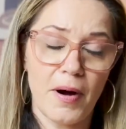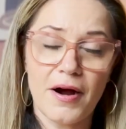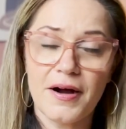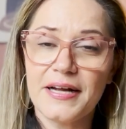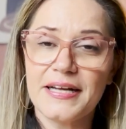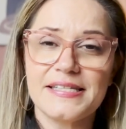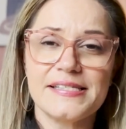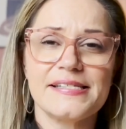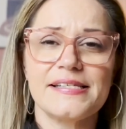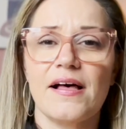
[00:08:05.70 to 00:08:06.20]

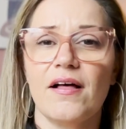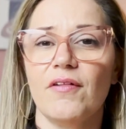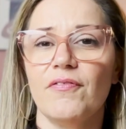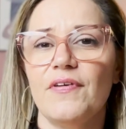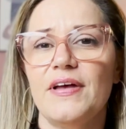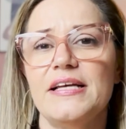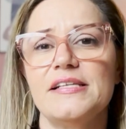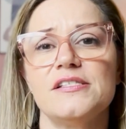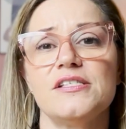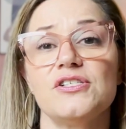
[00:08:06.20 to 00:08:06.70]
park itself
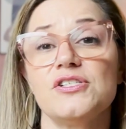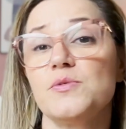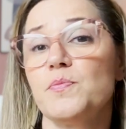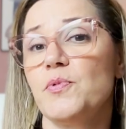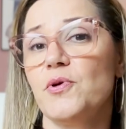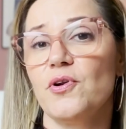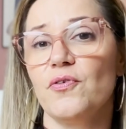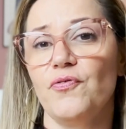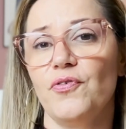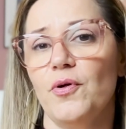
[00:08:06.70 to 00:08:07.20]
is just
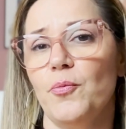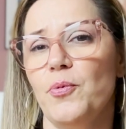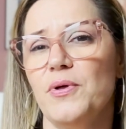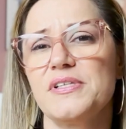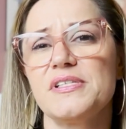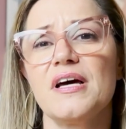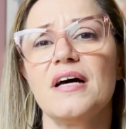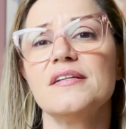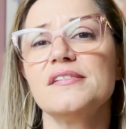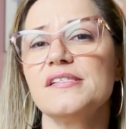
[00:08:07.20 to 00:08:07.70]
beautiful
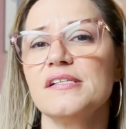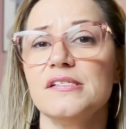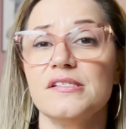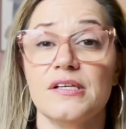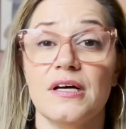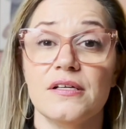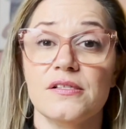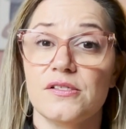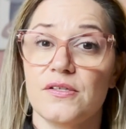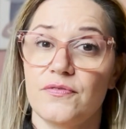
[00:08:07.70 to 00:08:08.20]
with tons and
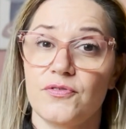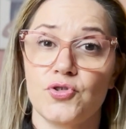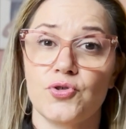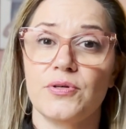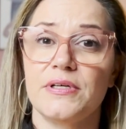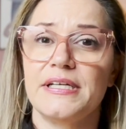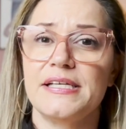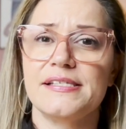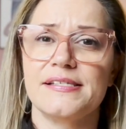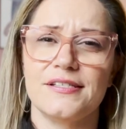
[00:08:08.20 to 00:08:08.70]
tons of
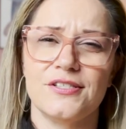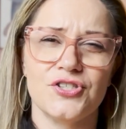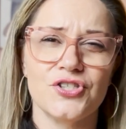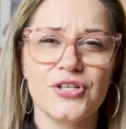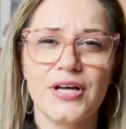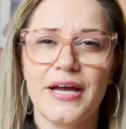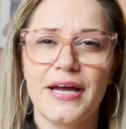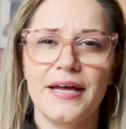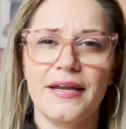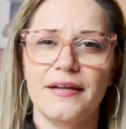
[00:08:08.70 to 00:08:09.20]
trees and
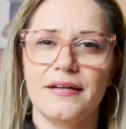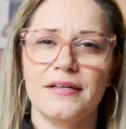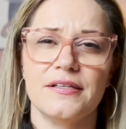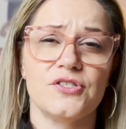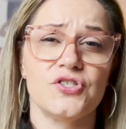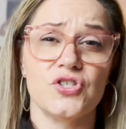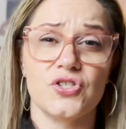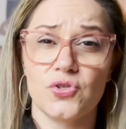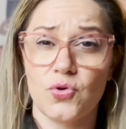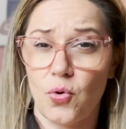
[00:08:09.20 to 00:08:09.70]
shade, and
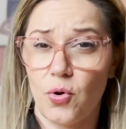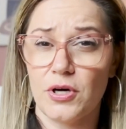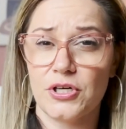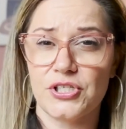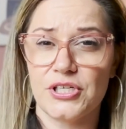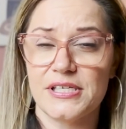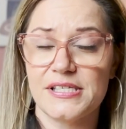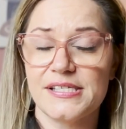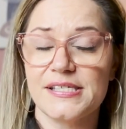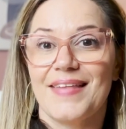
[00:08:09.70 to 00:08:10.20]
it's just
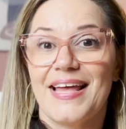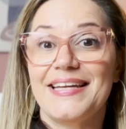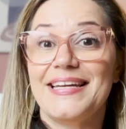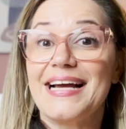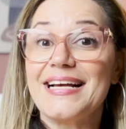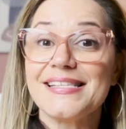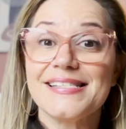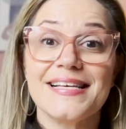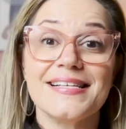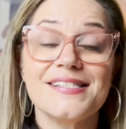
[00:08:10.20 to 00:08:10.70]
gorgeous.
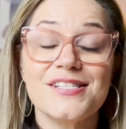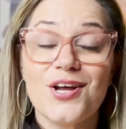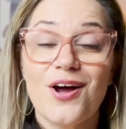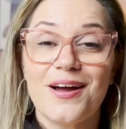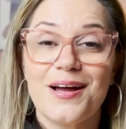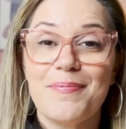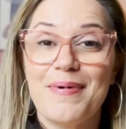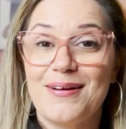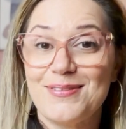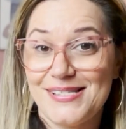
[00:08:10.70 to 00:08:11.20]
Next, let's
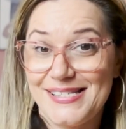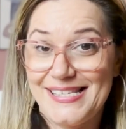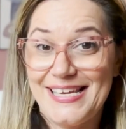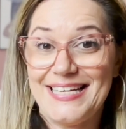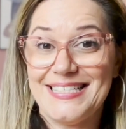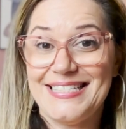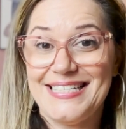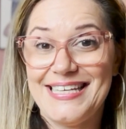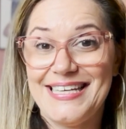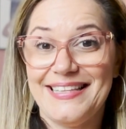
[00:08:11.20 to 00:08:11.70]
talk about
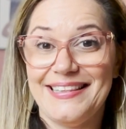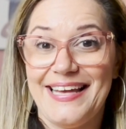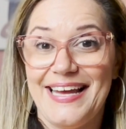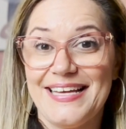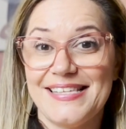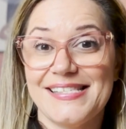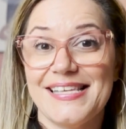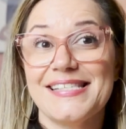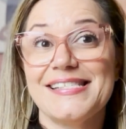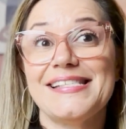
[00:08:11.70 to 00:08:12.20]
Santee
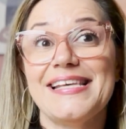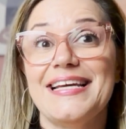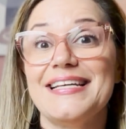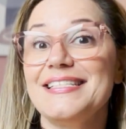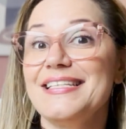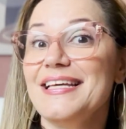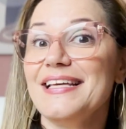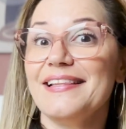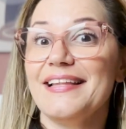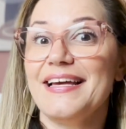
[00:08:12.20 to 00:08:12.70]
Lakes.
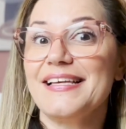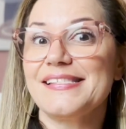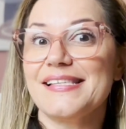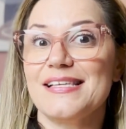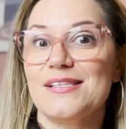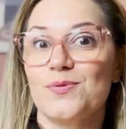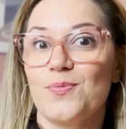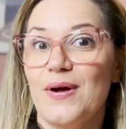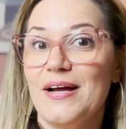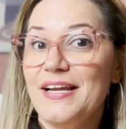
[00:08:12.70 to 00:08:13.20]
Santee Lakes
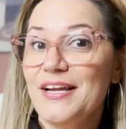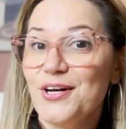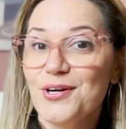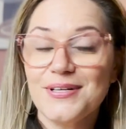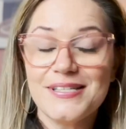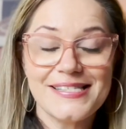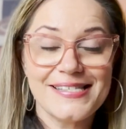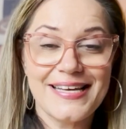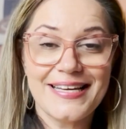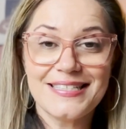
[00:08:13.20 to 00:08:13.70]
is right here
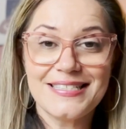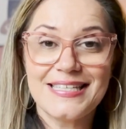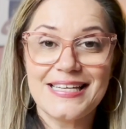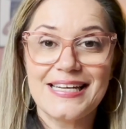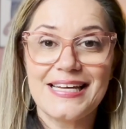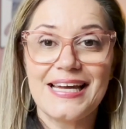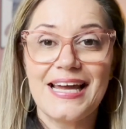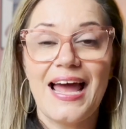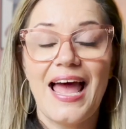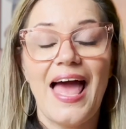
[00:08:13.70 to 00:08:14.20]
in
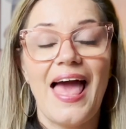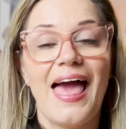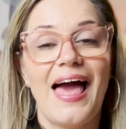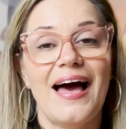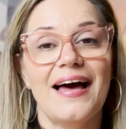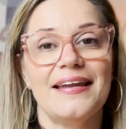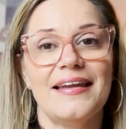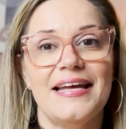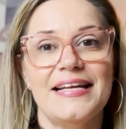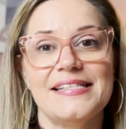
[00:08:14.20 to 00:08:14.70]
Santee,
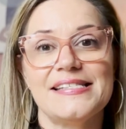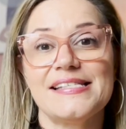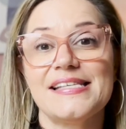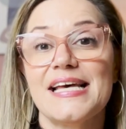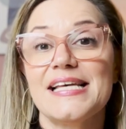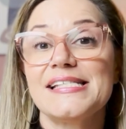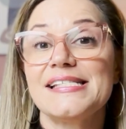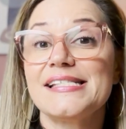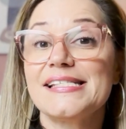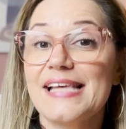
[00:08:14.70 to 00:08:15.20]
and it's
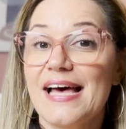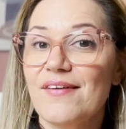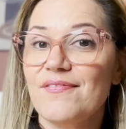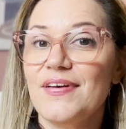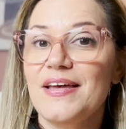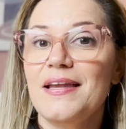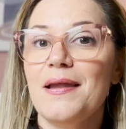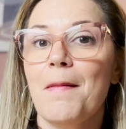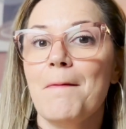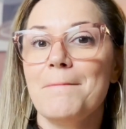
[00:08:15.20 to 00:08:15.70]

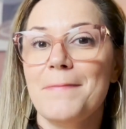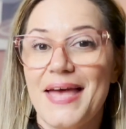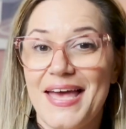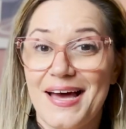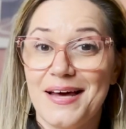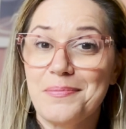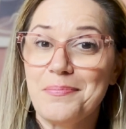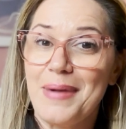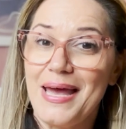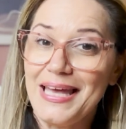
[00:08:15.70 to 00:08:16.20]
7
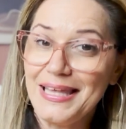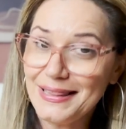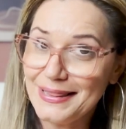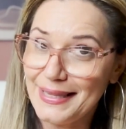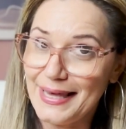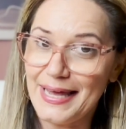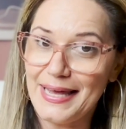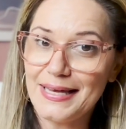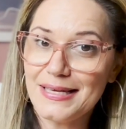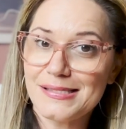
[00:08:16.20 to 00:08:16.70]
man-made
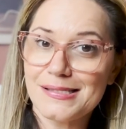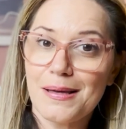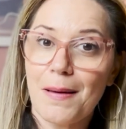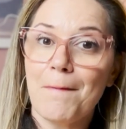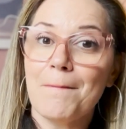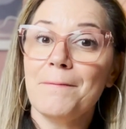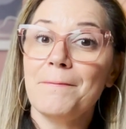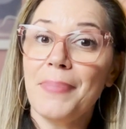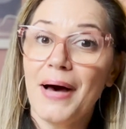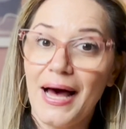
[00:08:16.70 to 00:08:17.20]
lakes,
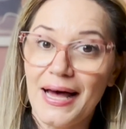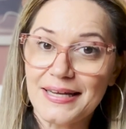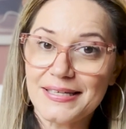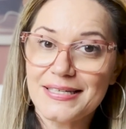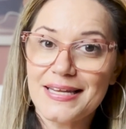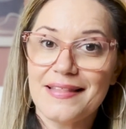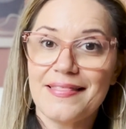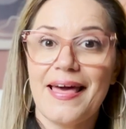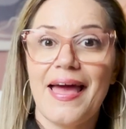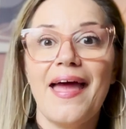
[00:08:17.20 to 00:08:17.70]

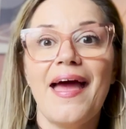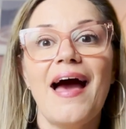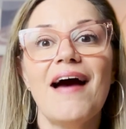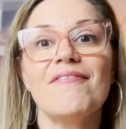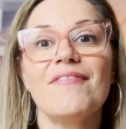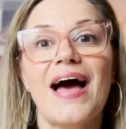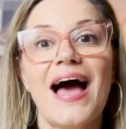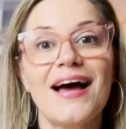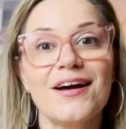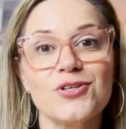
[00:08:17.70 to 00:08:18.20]
but they
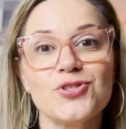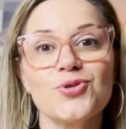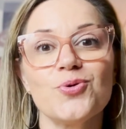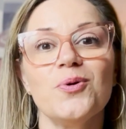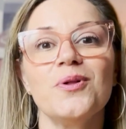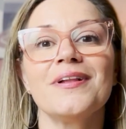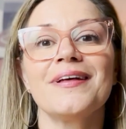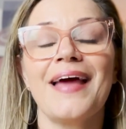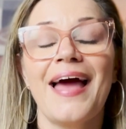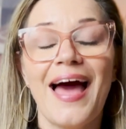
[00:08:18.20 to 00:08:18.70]
have
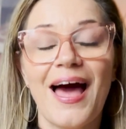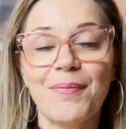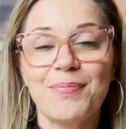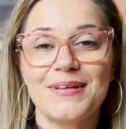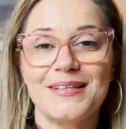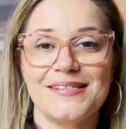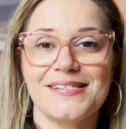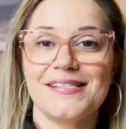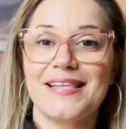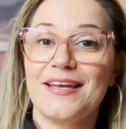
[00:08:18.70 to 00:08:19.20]
actual
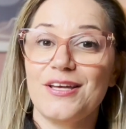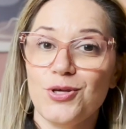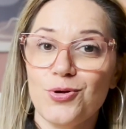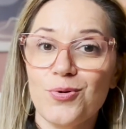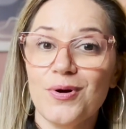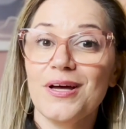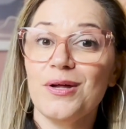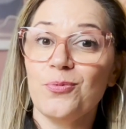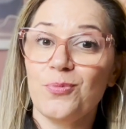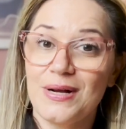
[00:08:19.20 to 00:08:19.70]
cabins that
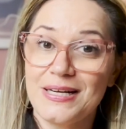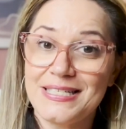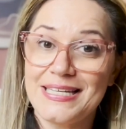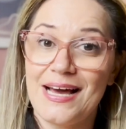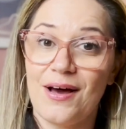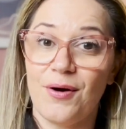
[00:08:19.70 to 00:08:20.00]
you can rent